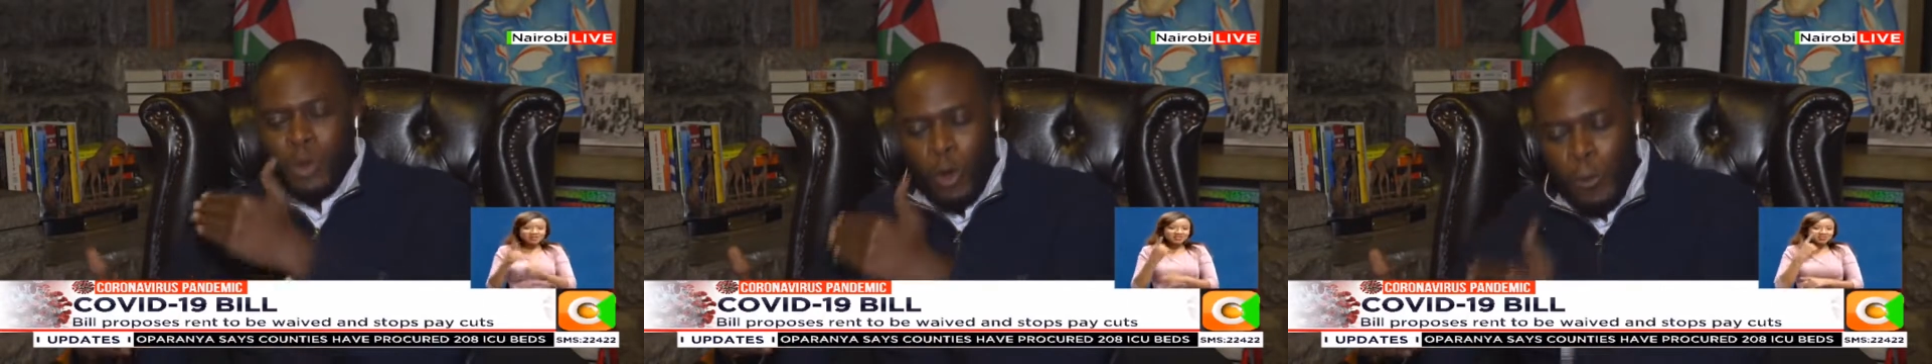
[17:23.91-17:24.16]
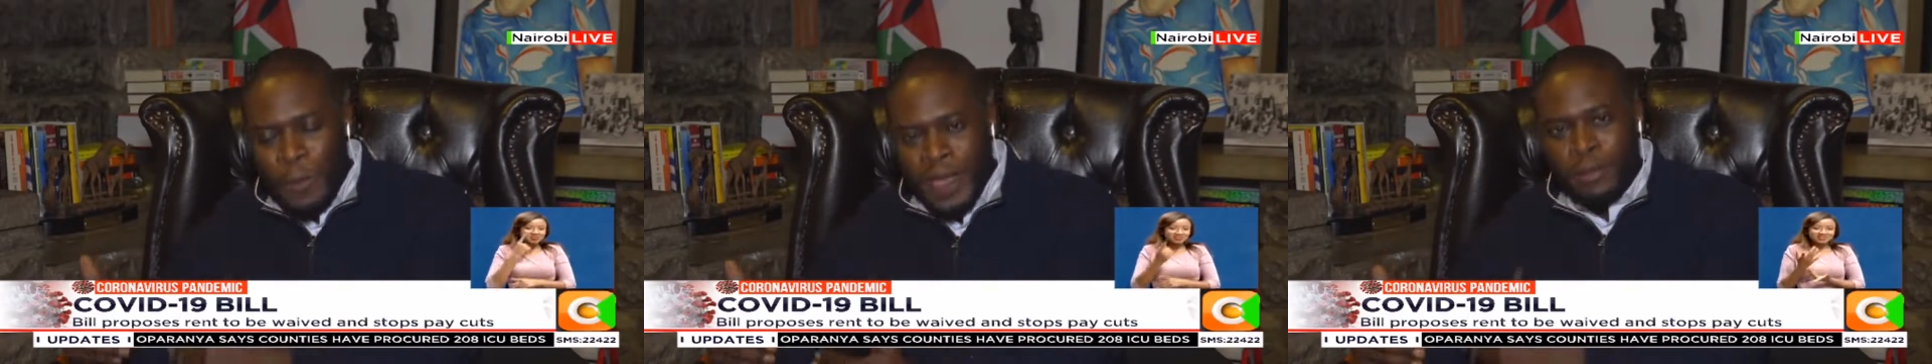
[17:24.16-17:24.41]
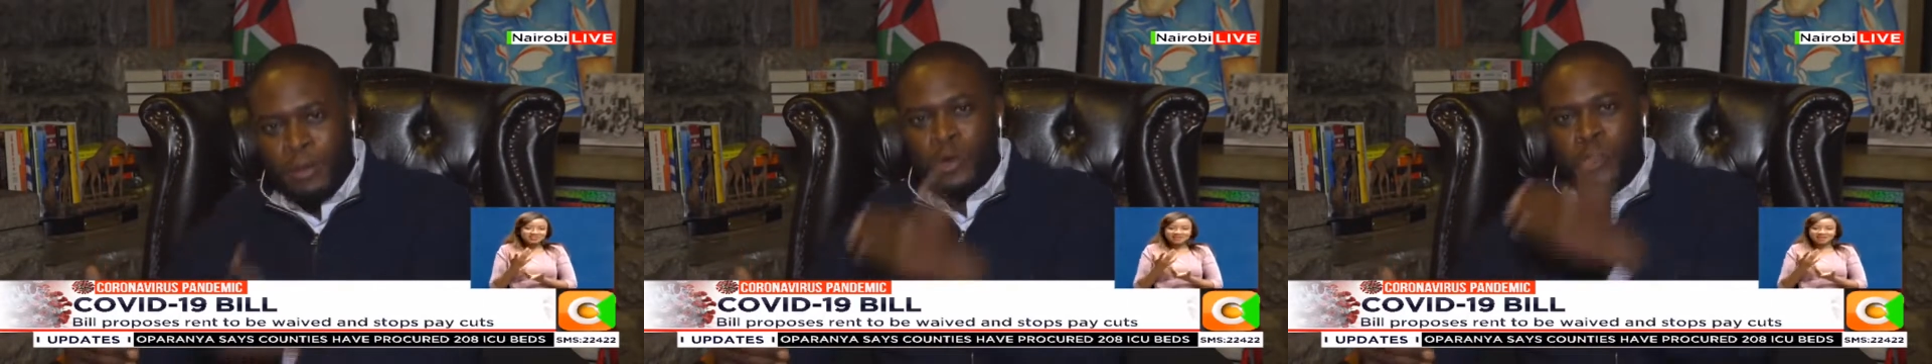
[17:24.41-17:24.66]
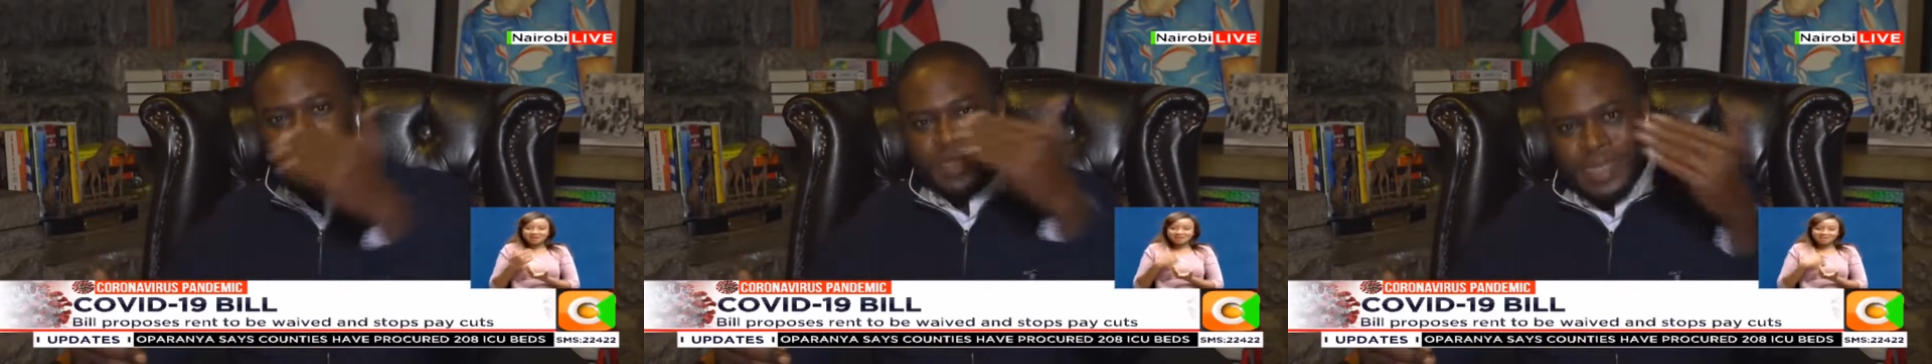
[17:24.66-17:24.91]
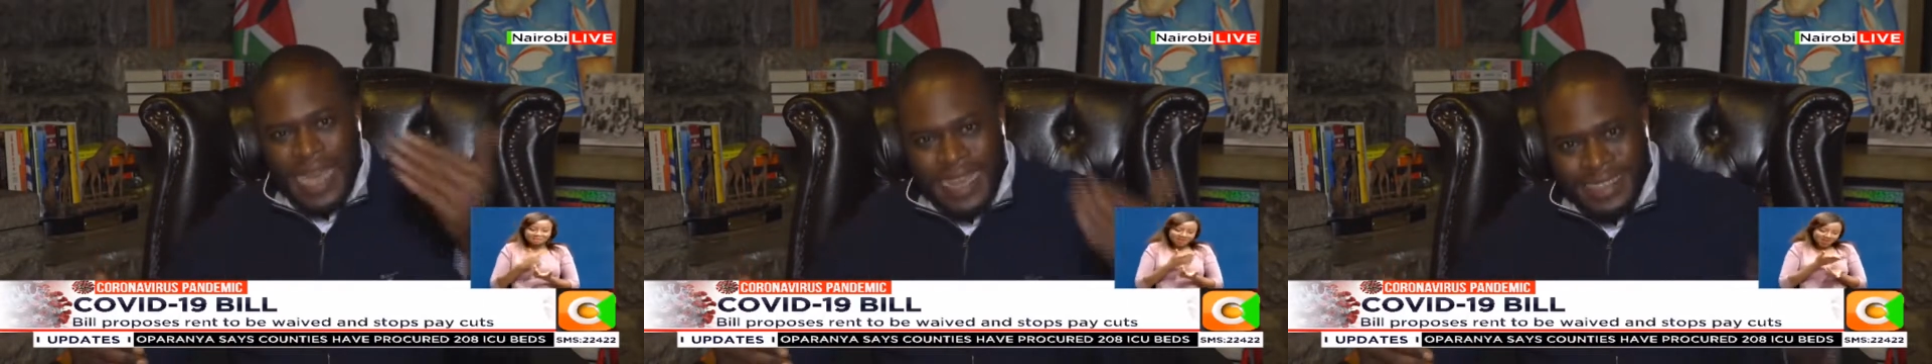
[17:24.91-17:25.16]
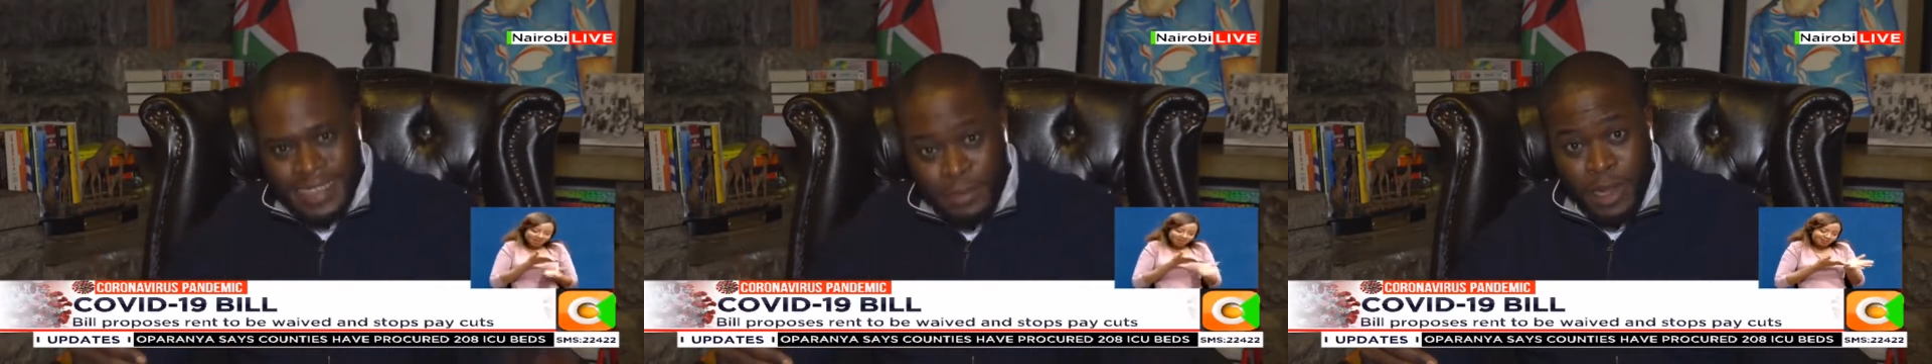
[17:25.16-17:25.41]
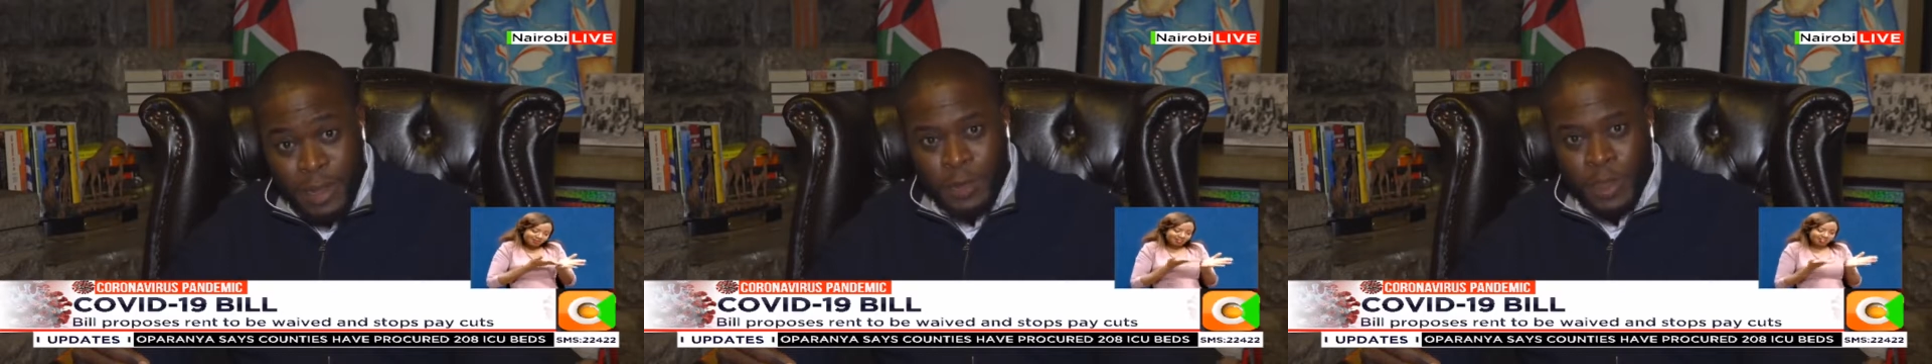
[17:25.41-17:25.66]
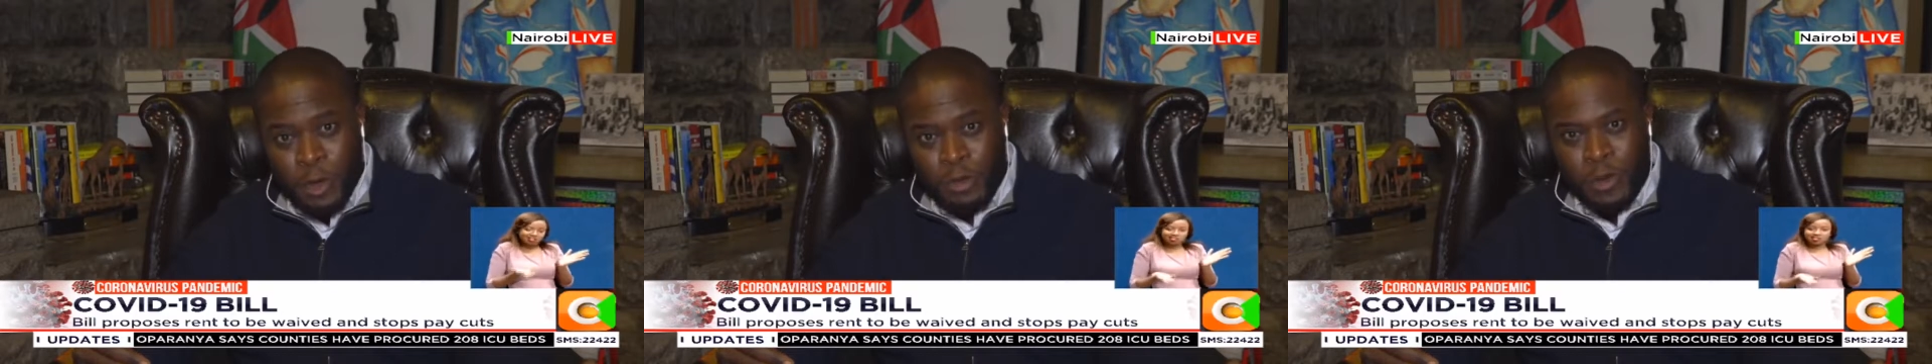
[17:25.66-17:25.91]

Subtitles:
comparable to a similar period,